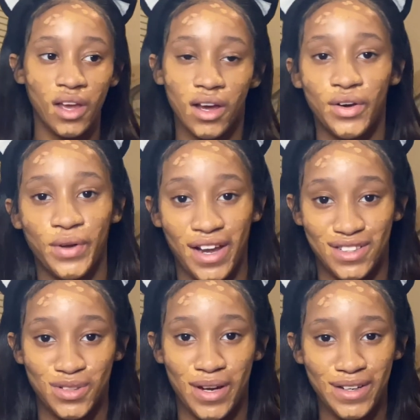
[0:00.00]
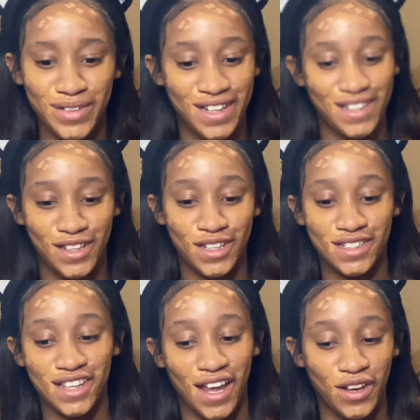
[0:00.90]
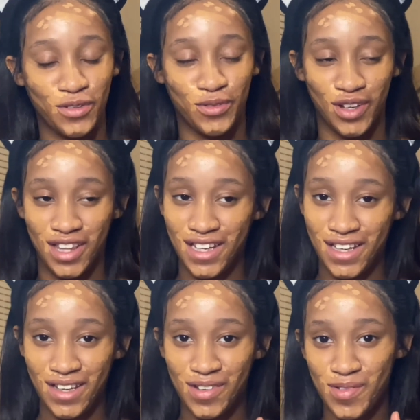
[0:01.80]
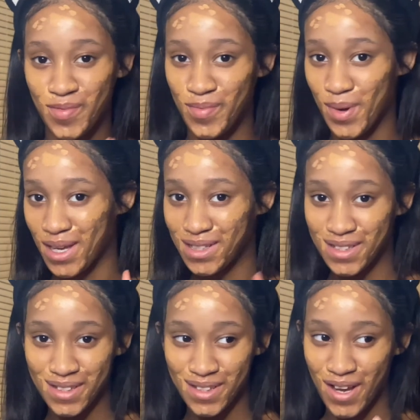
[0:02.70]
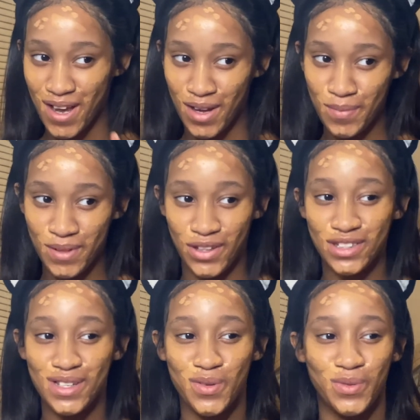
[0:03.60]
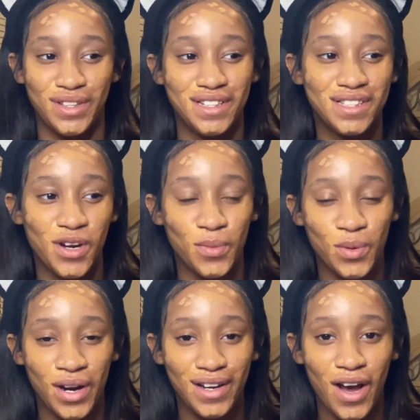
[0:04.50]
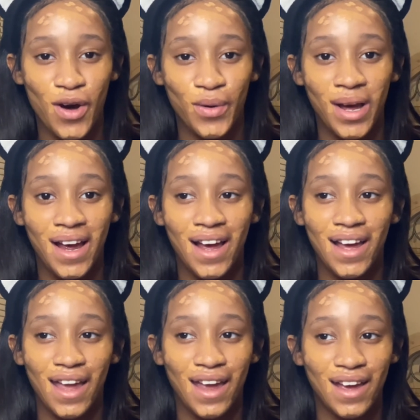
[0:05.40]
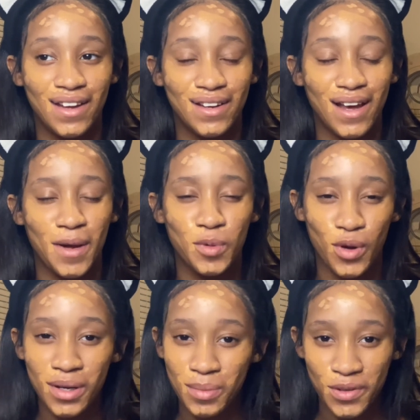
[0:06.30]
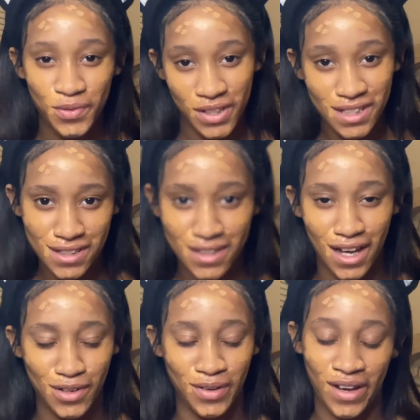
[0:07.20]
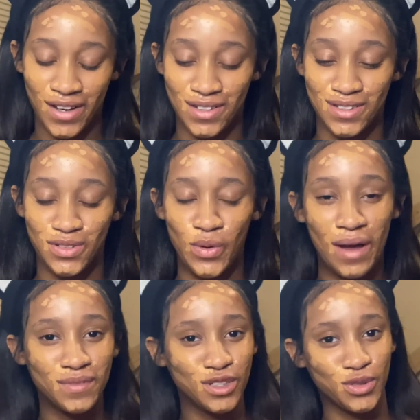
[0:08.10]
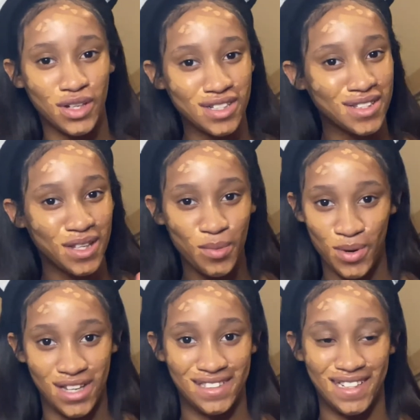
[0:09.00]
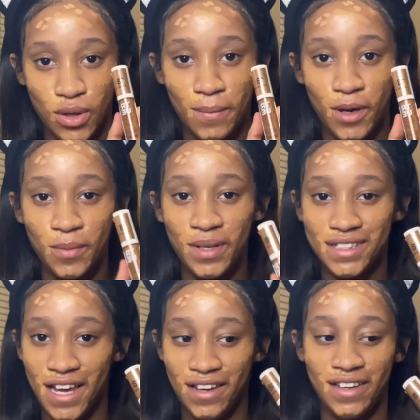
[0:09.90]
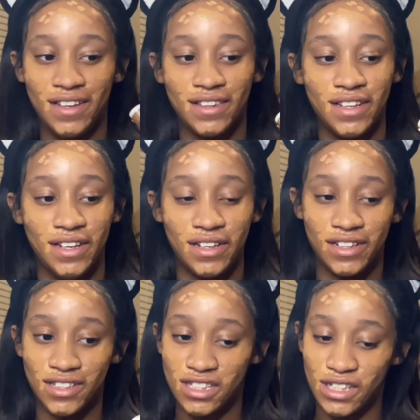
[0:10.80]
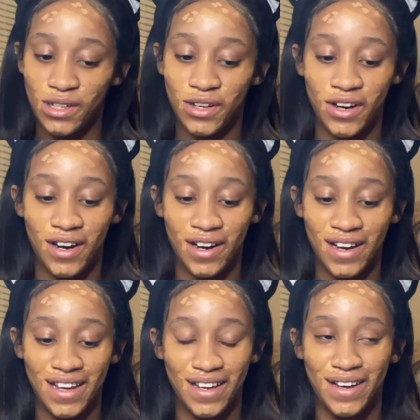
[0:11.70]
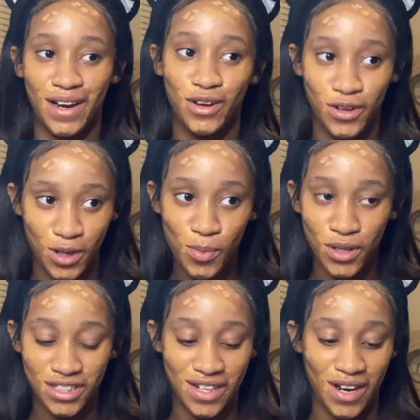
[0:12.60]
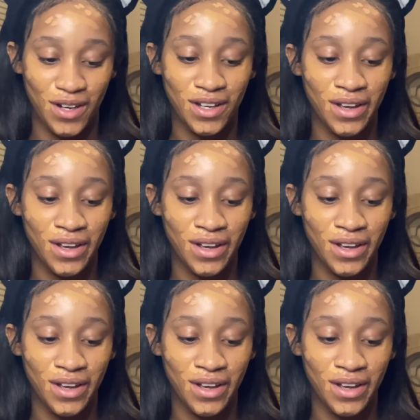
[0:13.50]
Okay, so I know that it looks like really messed up. It looks like really terrible right now, and I'm going to be fixing that, you guys. You have to trust the process. So I'm going to be taking the concealer in a deeper shade,